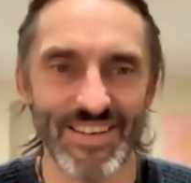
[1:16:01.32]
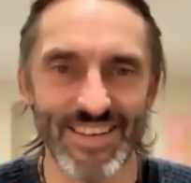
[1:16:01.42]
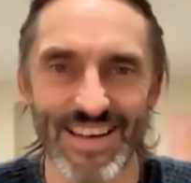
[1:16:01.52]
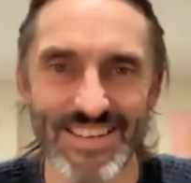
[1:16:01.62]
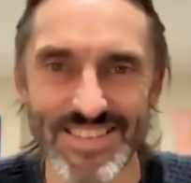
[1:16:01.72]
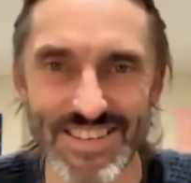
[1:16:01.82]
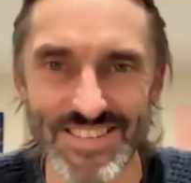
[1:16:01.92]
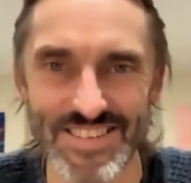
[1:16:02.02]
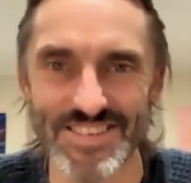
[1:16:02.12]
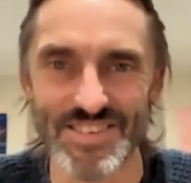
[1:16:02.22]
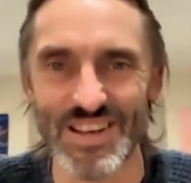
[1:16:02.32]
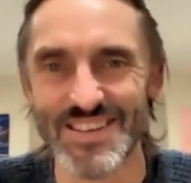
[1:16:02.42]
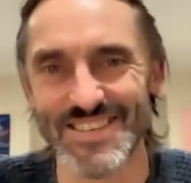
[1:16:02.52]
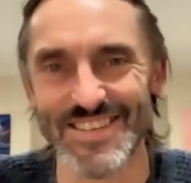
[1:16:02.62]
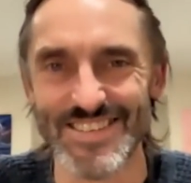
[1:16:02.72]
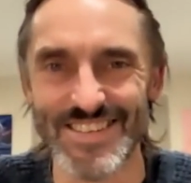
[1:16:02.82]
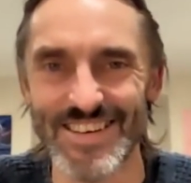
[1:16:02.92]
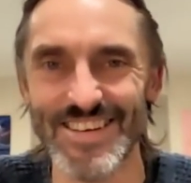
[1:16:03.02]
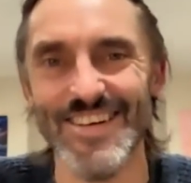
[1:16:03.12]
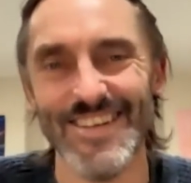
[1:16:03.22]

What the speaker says: Atlantis. Yeah. That's the best thing to do.